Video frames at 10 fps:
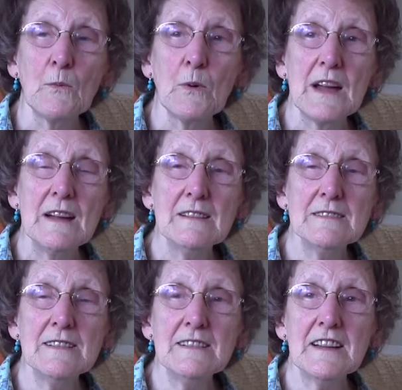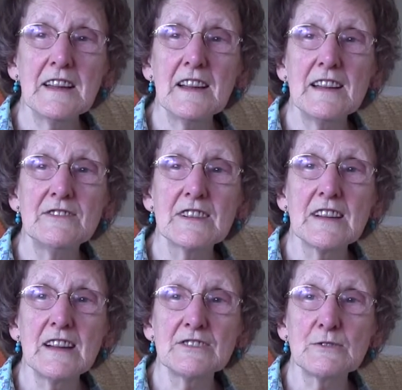Well, I arrived
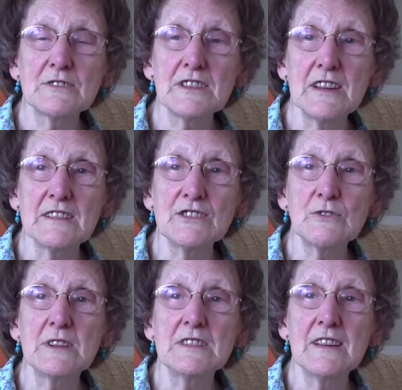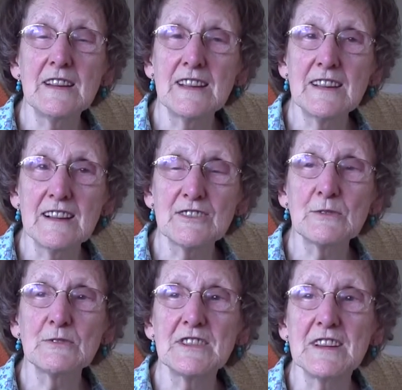at Castle Terrace, 29
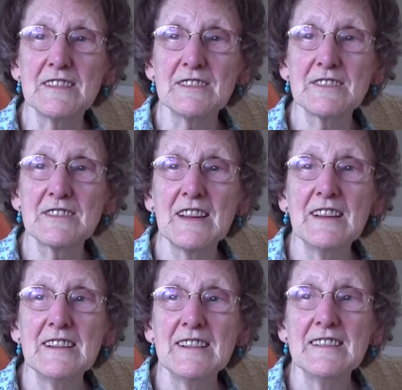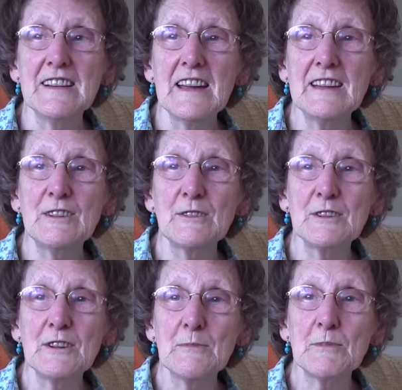Castle Terrace, an
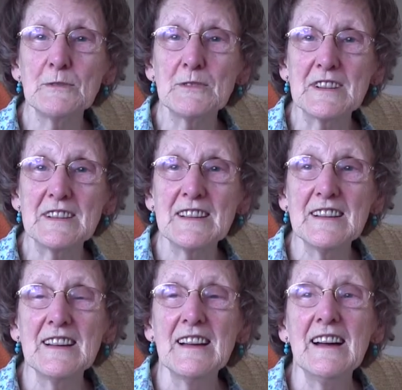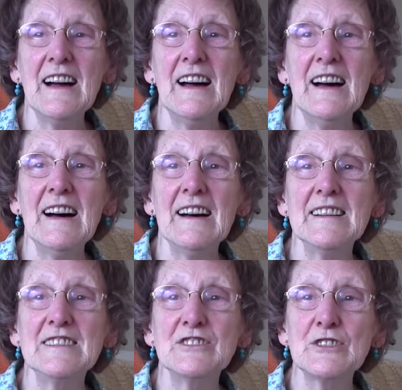icon of a building,
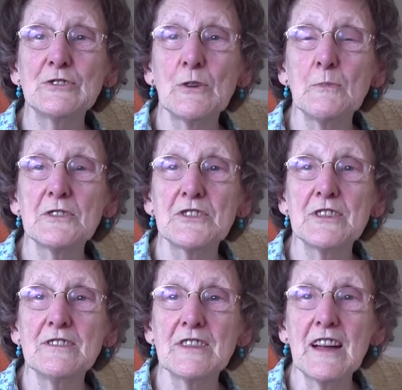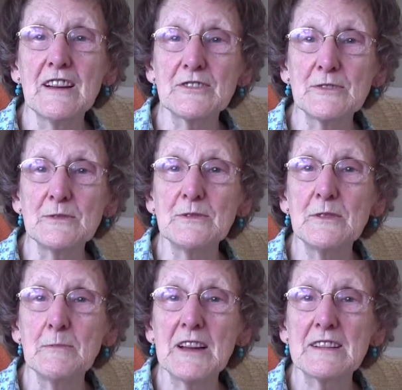and just opposite the castle,
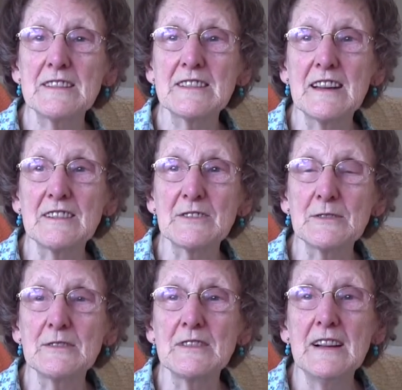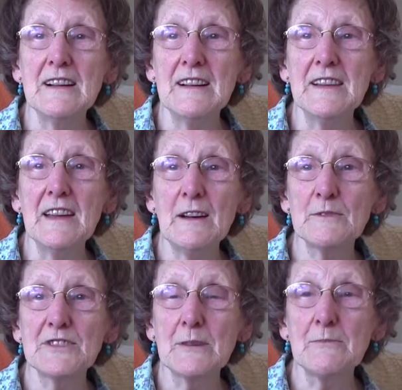the back of the castle. And
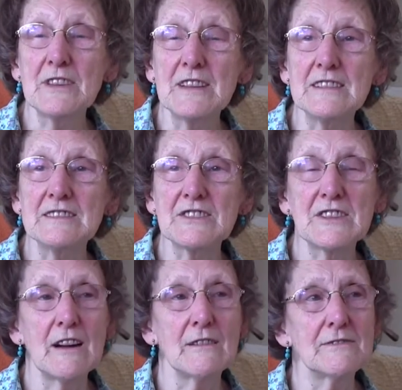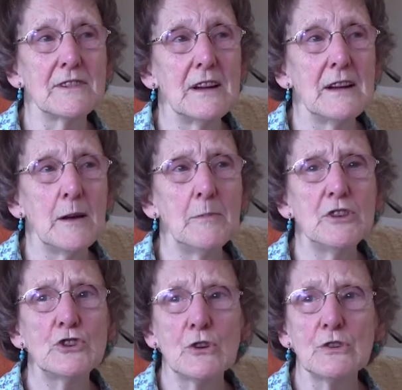that was something in itself. A
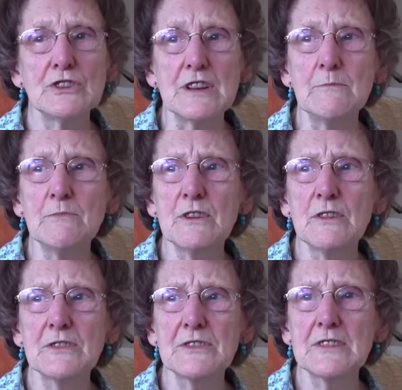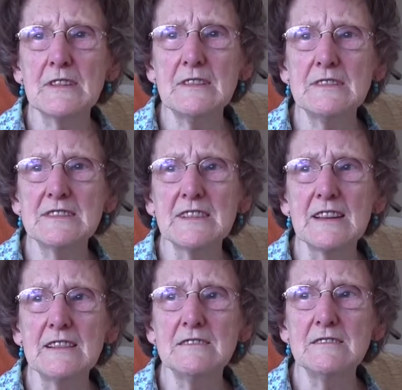bit daunting because
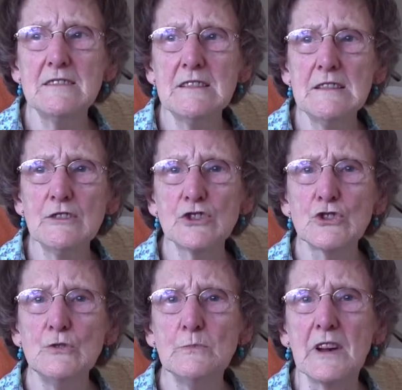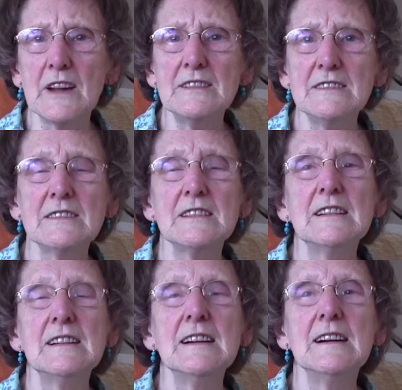inside, eh, not too bright,
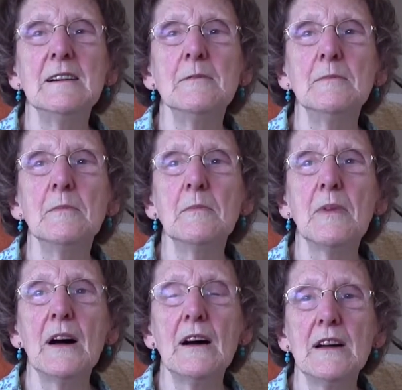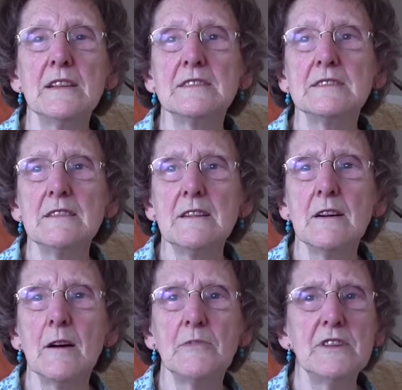um, but I had
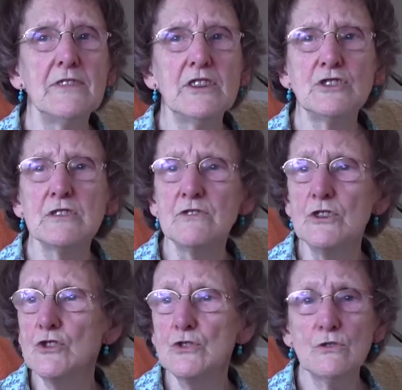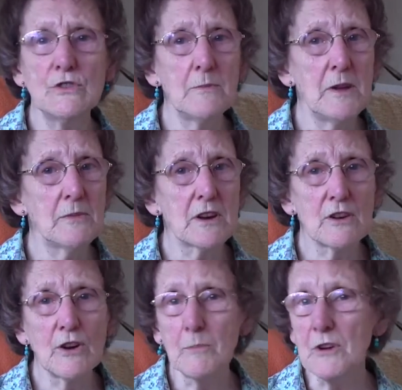a brief interview. Don't remember
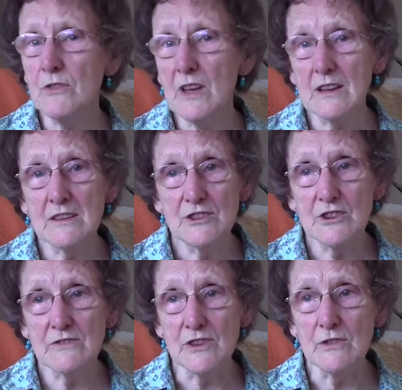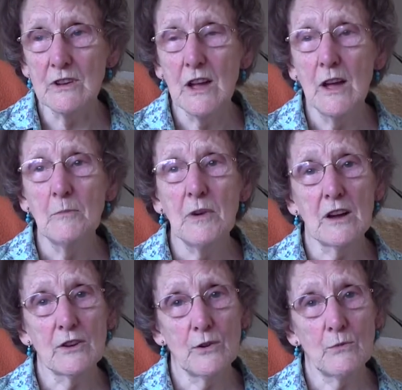a lot about that interview,
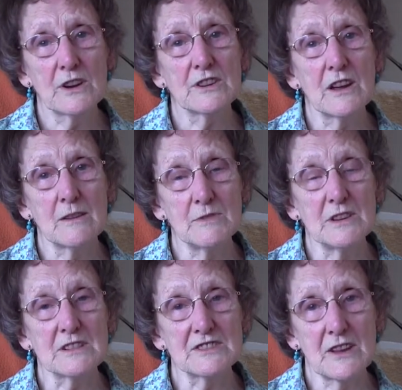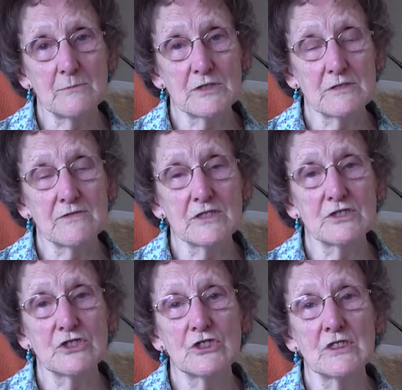but I got word I had been accepted for
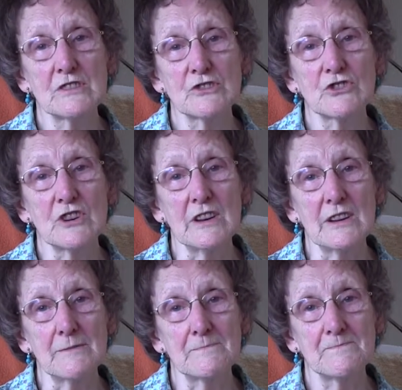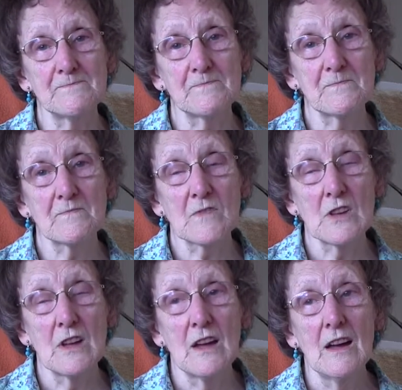district nurse training.
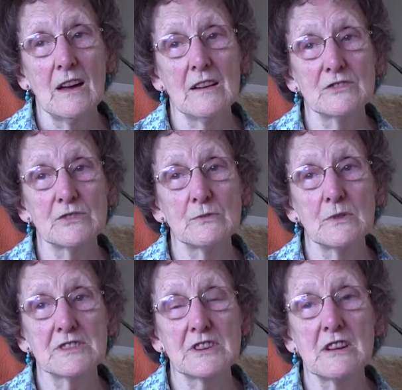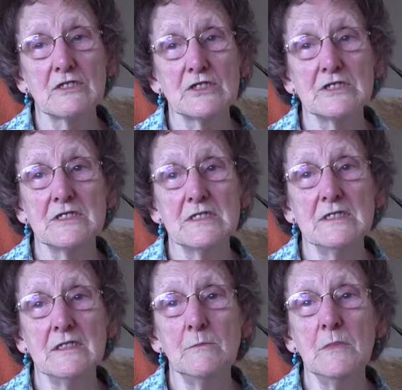And so I started
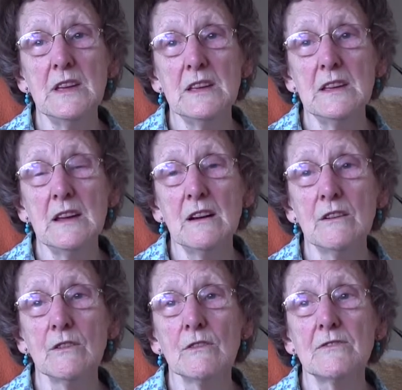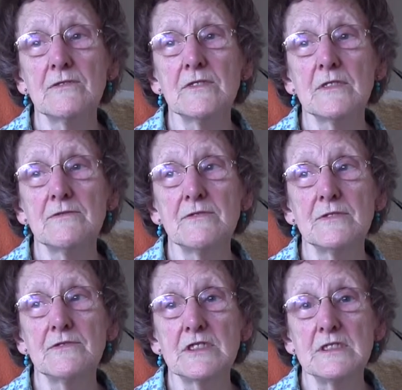in the May of
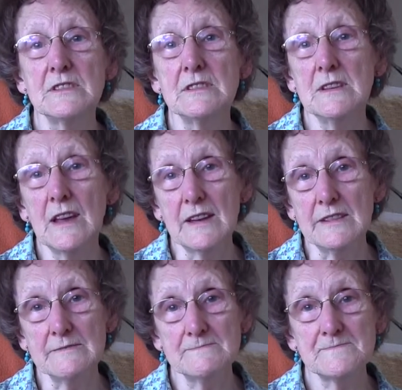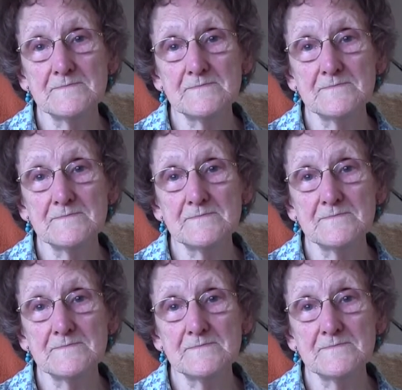59